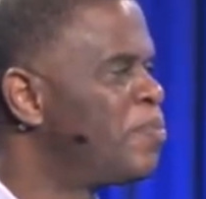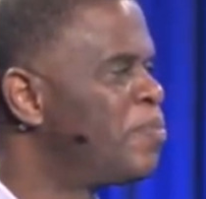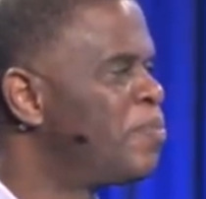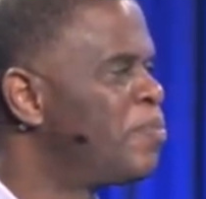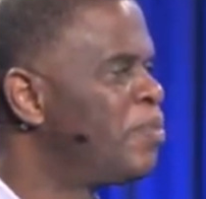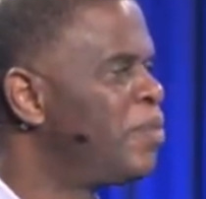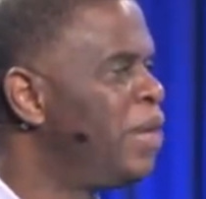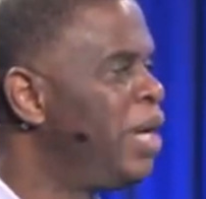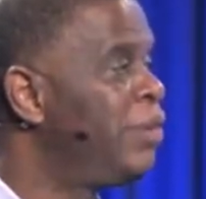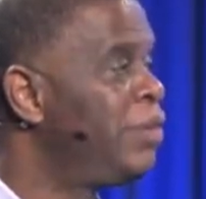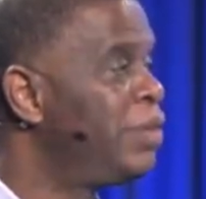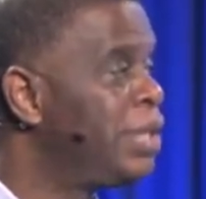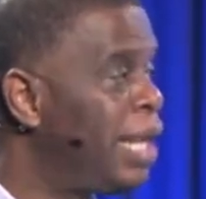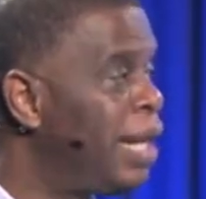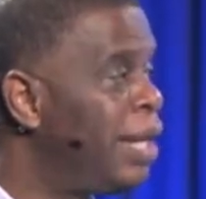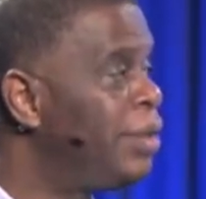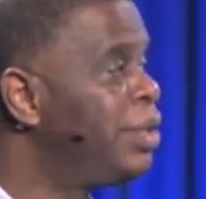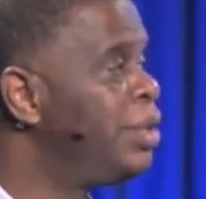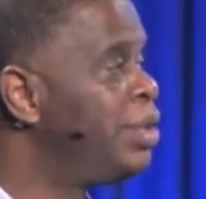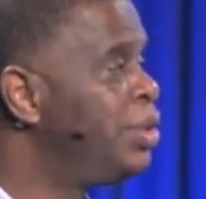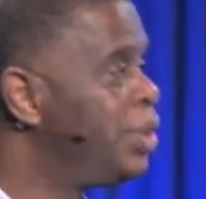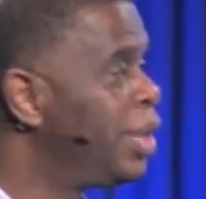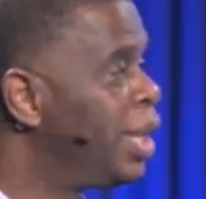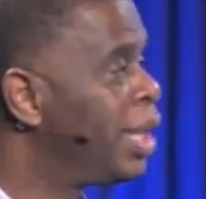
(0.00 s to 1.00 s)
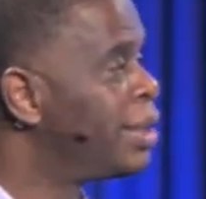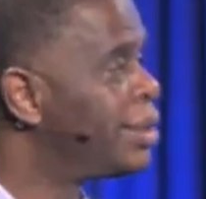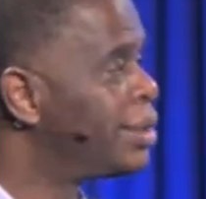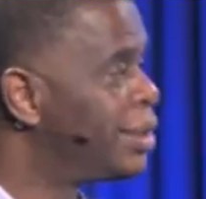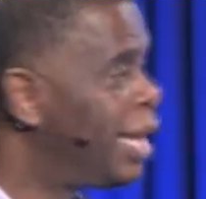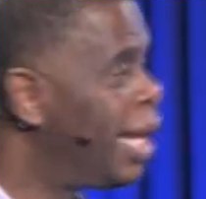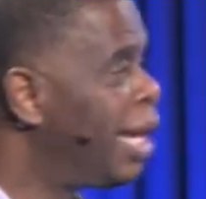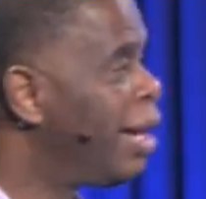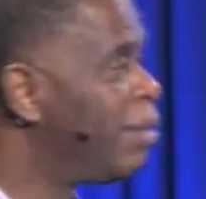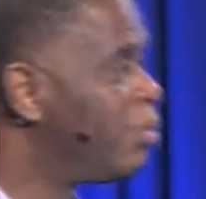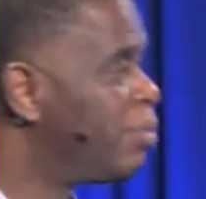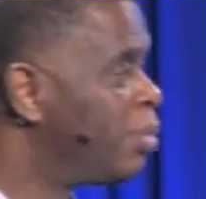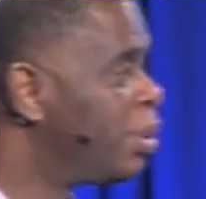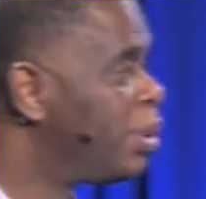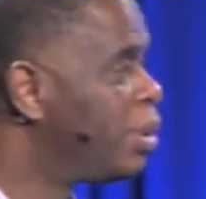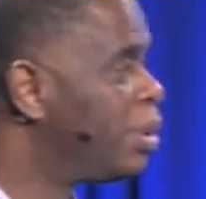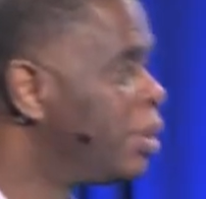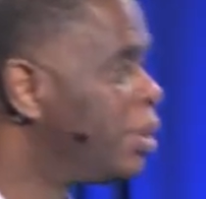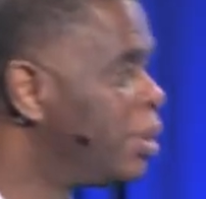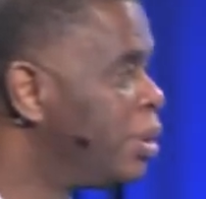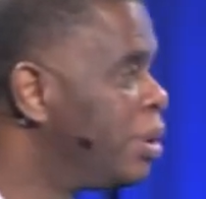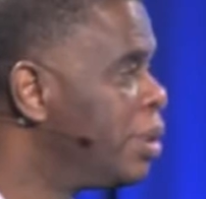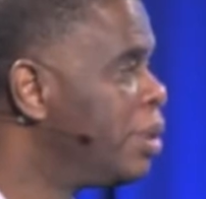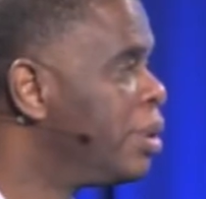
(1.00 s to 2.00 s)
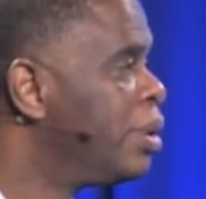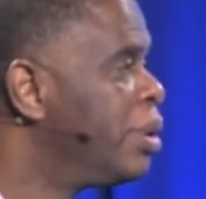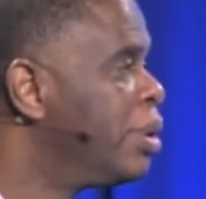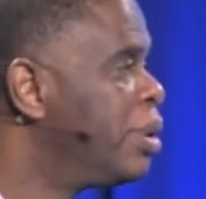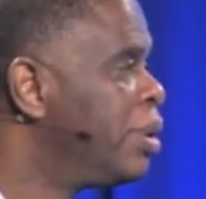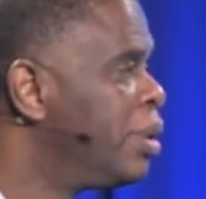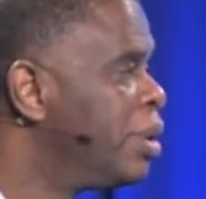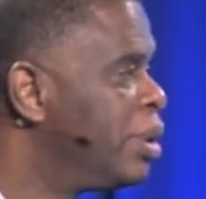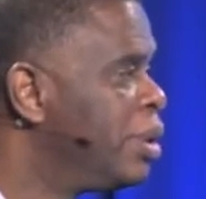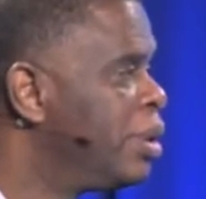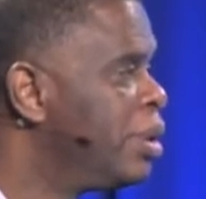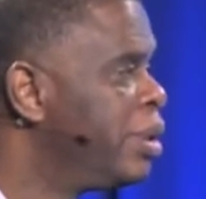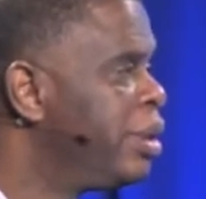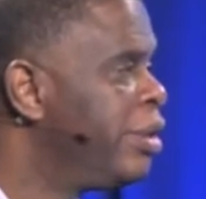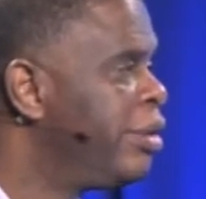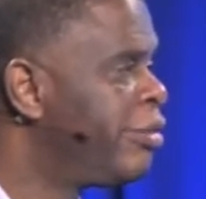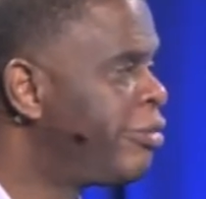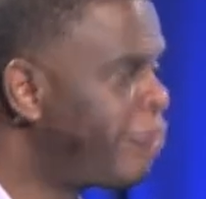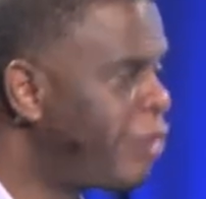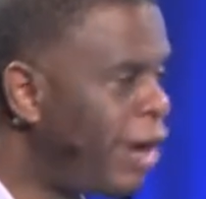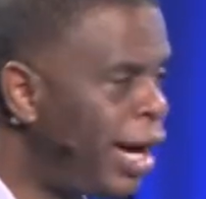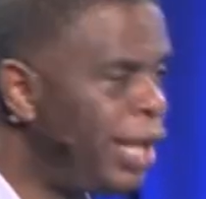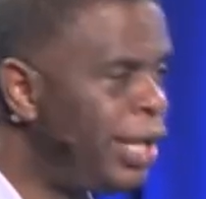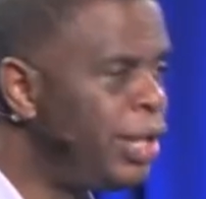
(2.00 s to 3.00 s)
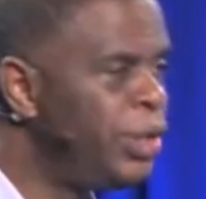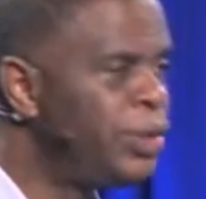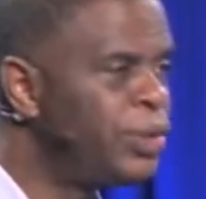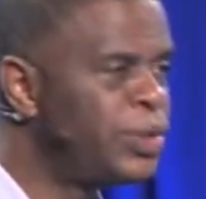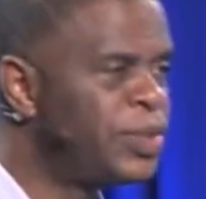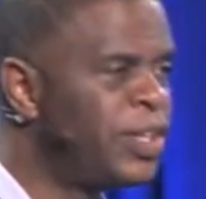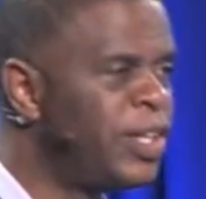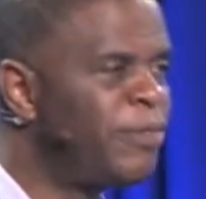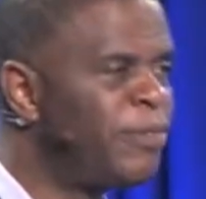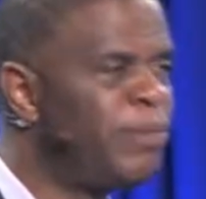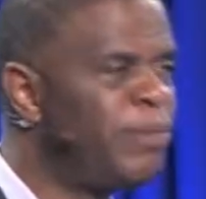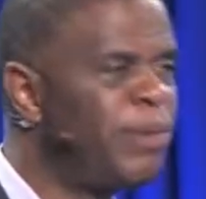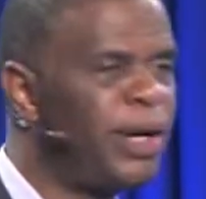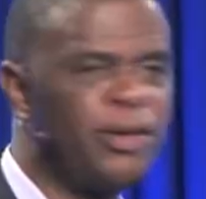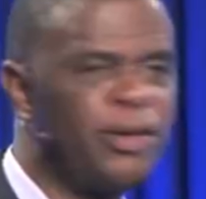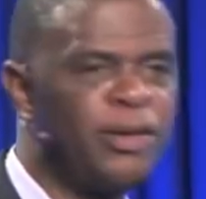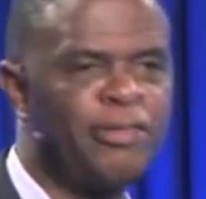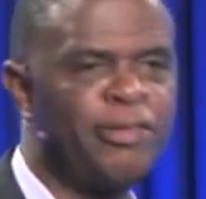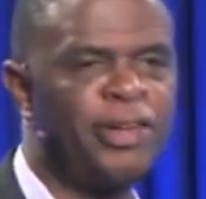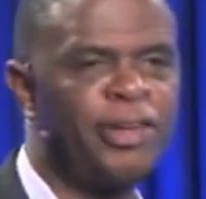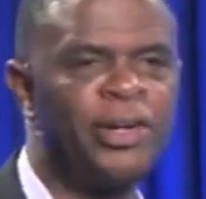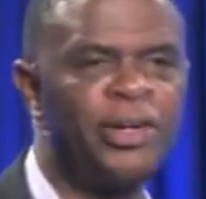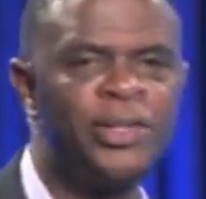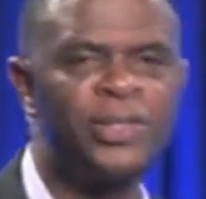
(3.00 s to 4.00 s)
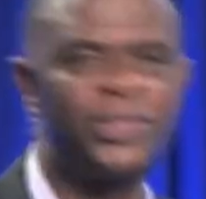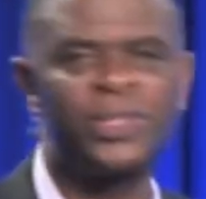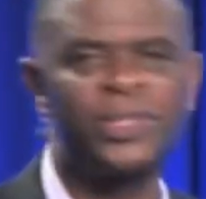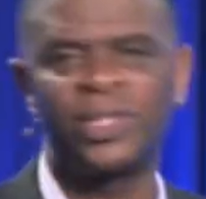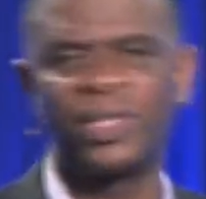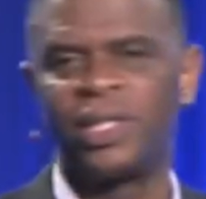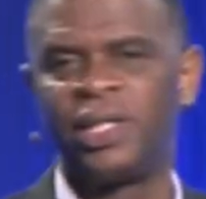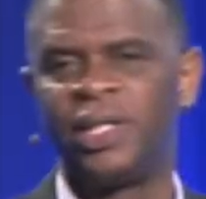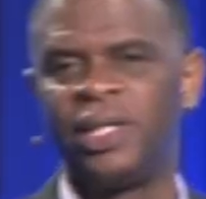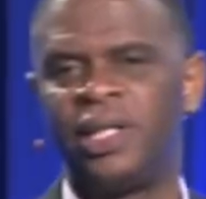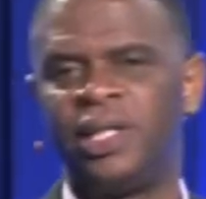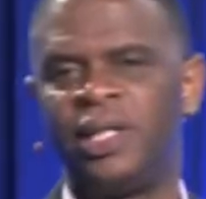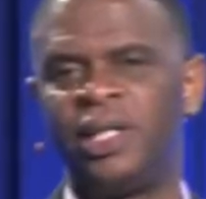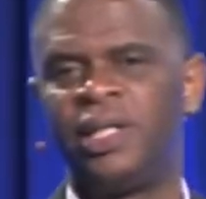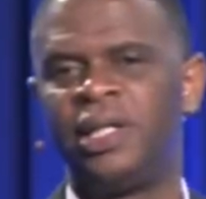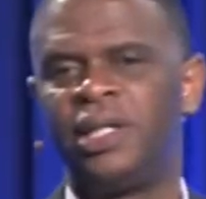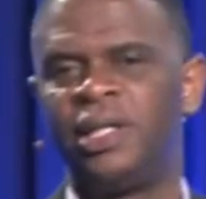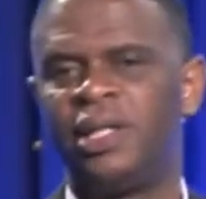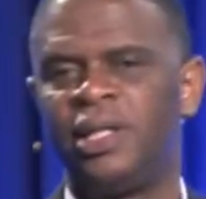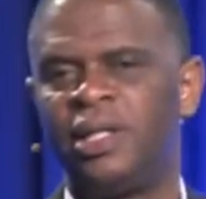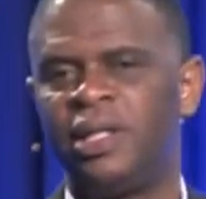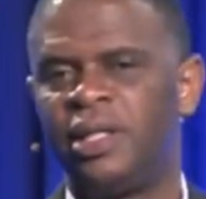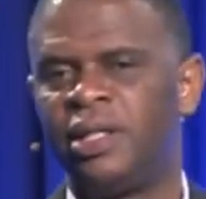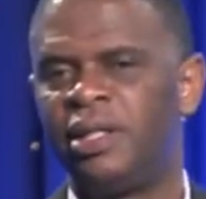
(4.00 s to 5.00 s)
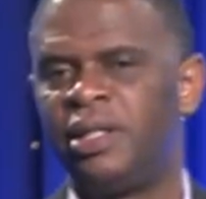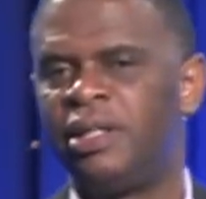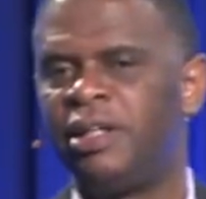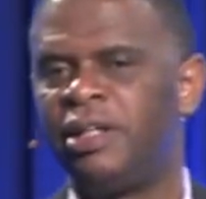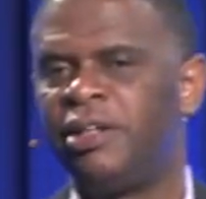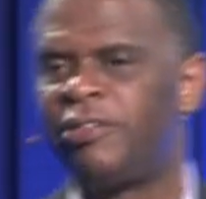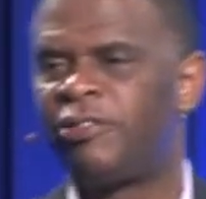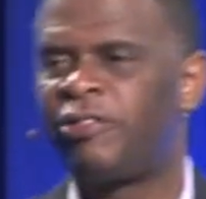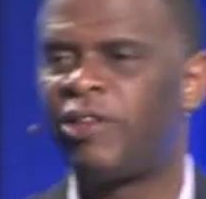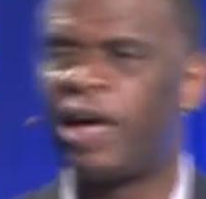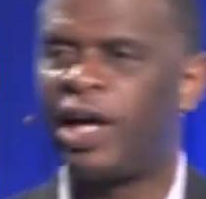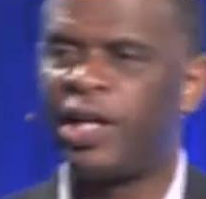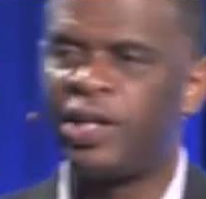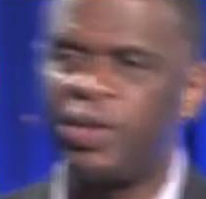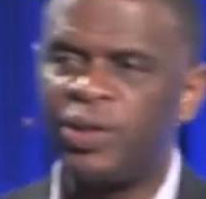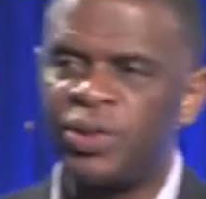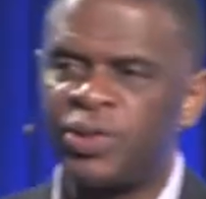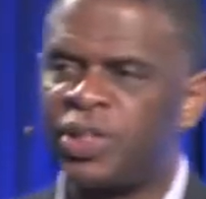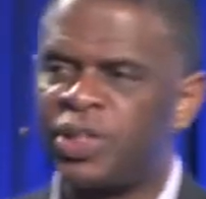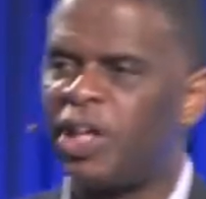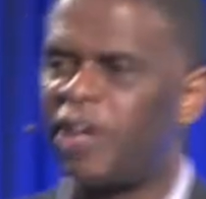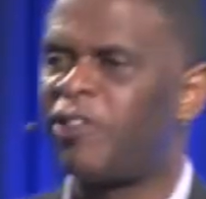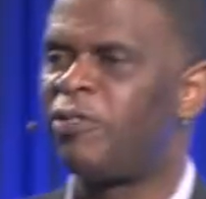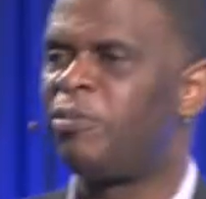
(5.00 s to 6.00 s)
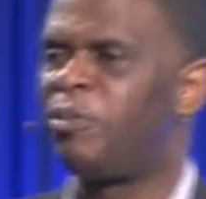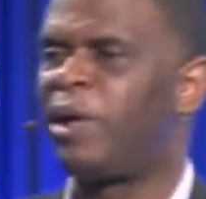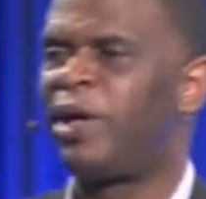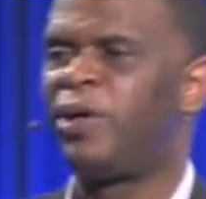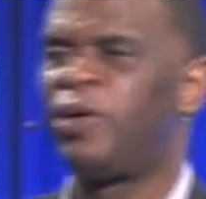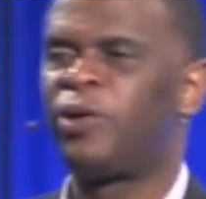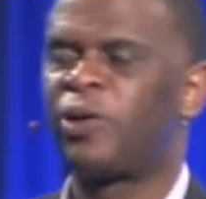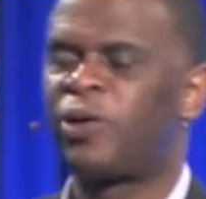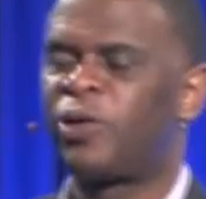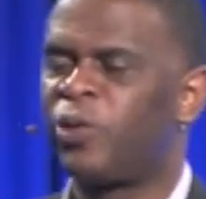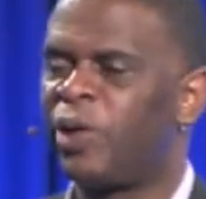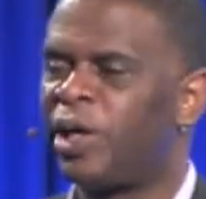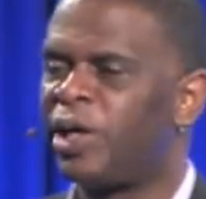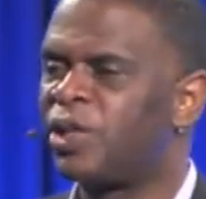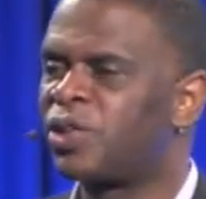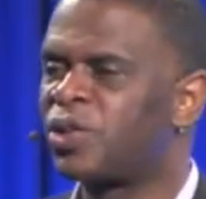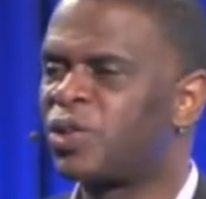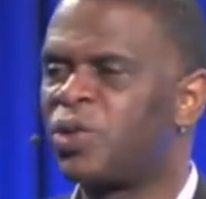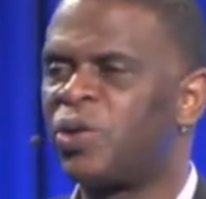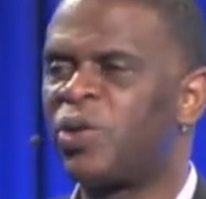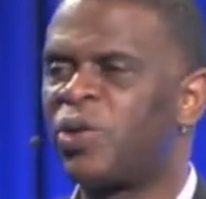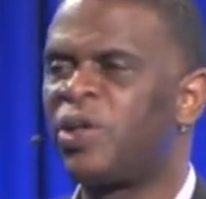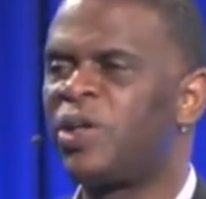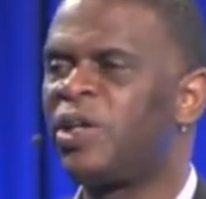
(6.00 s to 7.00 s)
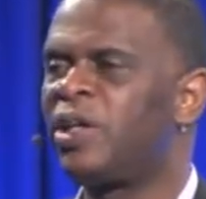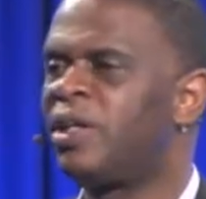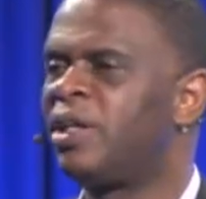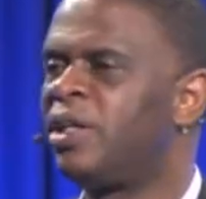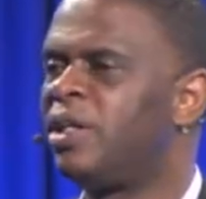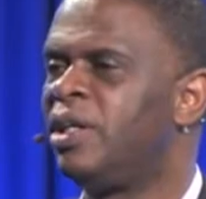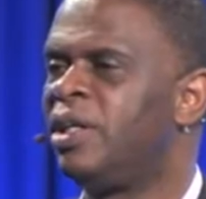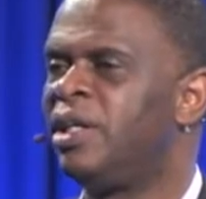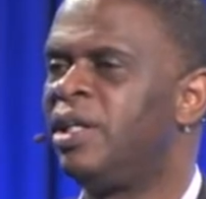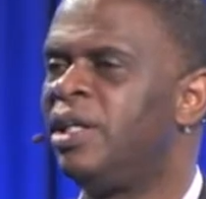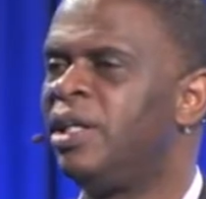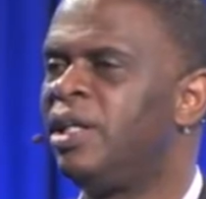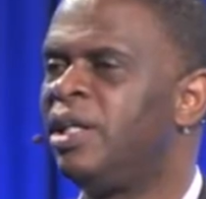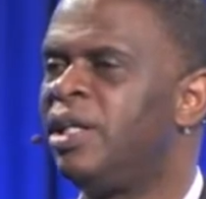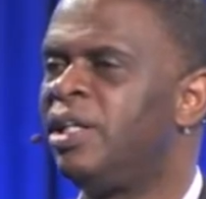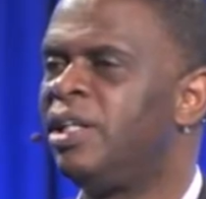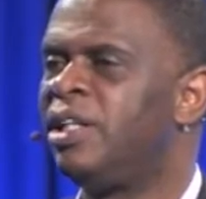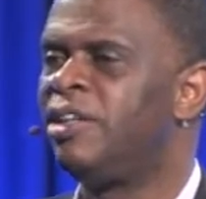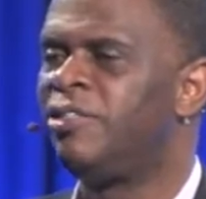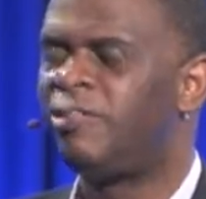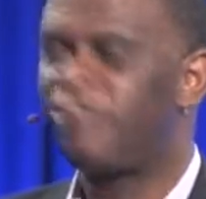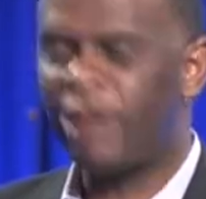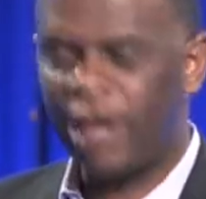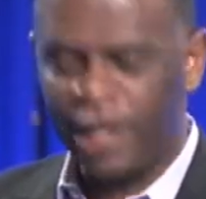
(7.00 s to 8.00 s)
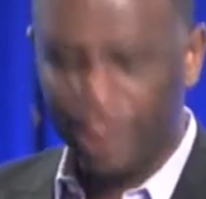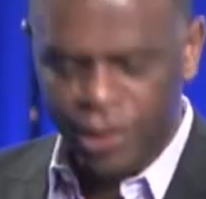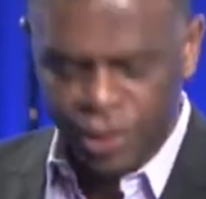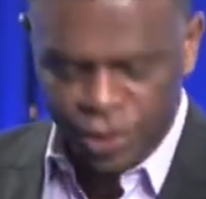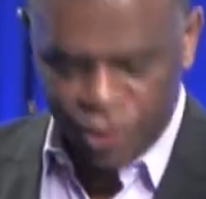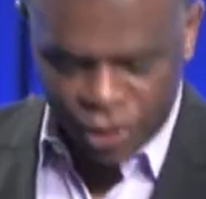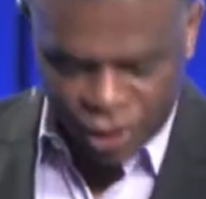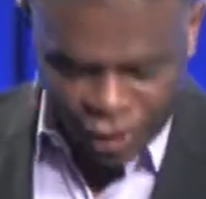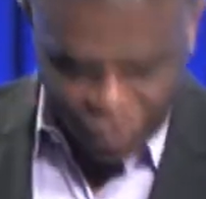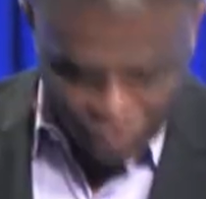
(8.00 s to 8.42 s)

Every now and then, you got to stop. Defining yourself by your failures, defining yourself by your credit score, defining yourself